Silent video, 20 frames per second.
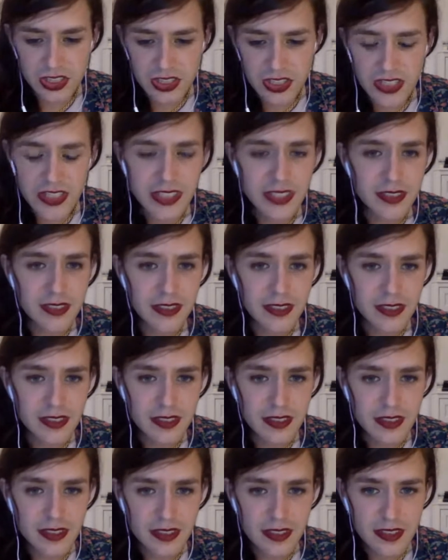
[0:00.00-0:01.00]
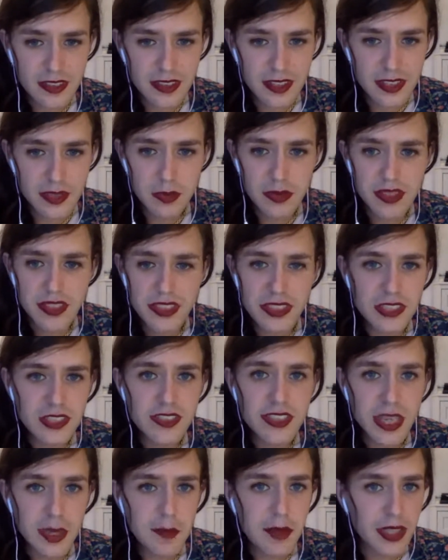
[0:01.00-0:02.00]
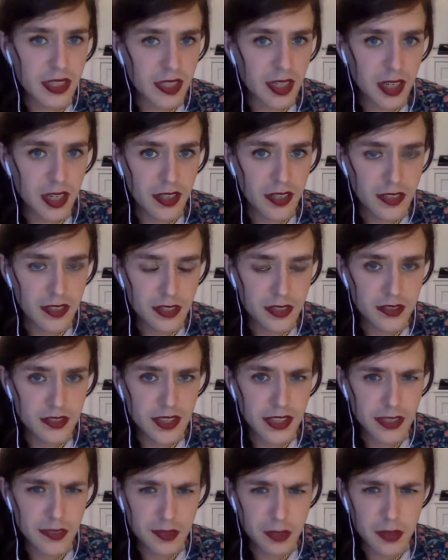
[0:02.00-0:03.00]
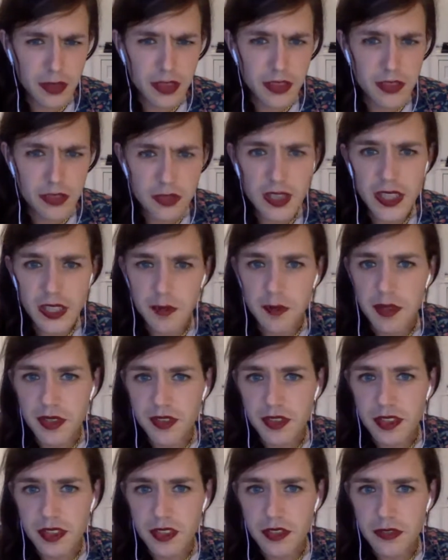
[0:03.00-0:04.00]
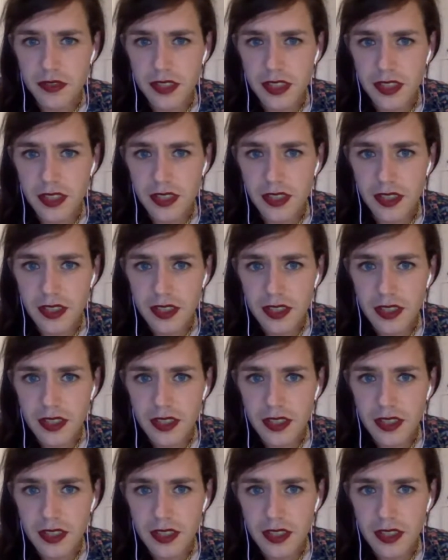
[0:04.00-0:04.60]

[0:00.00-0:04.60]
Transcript: he just gave me a card. He was like, if you want to do like a music career,